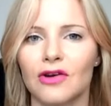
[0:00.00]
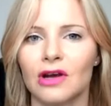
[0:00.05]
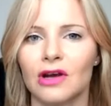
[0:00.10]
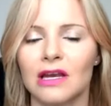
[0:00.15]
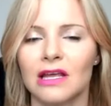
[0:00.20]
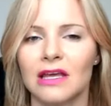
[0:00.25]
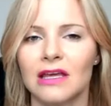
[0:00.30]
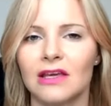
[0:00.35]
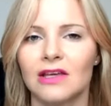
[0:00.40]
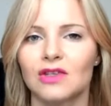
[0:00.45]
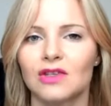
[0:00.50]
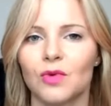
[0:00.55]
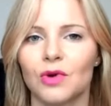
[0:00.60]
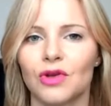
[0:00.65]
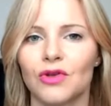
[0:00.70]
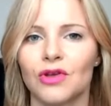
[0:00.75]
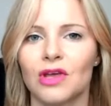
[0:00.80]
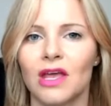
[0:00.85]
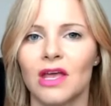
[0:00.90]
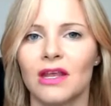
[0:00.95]
your knees
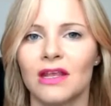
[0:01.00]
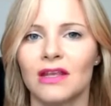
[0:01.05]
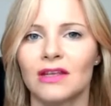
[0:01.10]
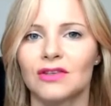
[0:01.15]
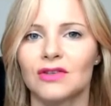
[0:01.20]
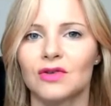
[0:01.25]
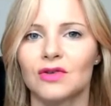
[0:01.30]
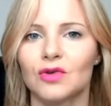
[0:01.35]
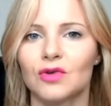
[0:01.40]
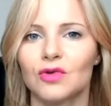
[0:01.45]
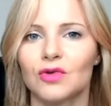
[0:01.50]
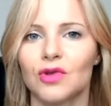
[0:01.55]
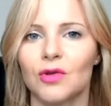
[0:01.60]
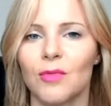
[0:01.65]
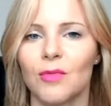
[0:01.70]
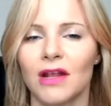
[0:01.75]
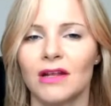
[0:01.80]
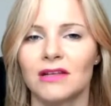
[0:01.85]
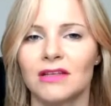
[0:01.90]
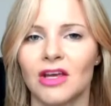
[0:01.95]
when you get into the
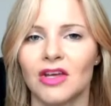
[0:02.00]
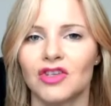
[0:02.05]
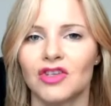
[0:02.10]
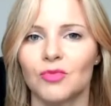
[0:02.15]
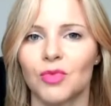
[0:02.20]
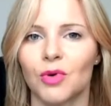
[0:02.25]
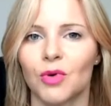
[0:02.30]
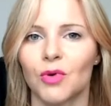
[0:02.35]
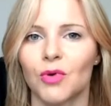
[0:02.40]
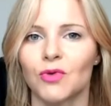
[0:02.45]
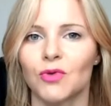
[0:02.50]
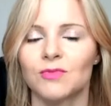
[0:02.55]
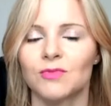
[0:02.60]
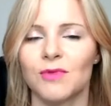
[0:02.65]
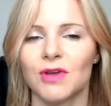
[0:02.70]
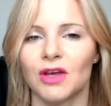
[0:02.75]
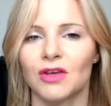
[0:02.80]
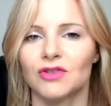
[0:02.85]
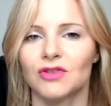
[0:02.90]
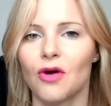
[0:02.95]
meditation pose
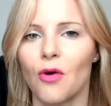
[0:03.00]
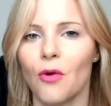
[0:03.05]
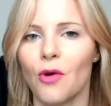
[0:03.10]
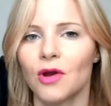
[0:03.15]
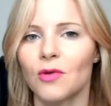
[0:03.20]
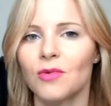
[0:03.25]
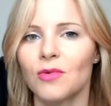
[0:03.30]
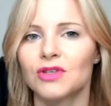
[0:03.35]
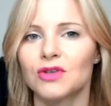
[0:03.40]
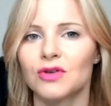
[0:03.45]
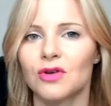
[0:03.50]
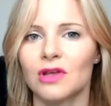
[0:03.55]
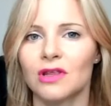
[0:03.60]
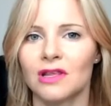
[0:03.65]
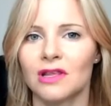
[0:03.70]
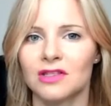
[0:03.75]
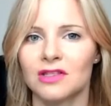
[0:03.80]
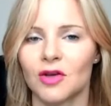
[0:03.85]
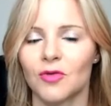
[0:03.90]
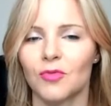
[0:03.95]
because you're going to be doing
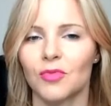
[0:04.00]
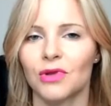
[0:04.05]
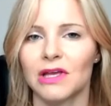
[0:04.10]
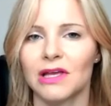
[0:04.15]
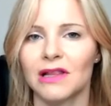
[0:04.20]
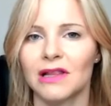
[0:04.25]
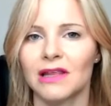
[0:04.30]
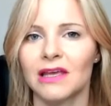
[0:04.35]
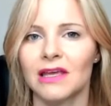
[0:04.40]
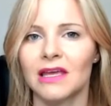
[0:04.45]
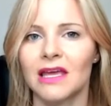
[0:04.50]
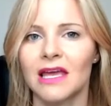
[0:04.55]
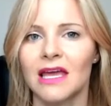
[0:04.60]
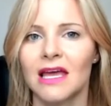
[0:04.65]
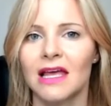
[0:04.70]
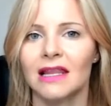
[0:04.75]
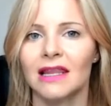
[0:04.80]
this completely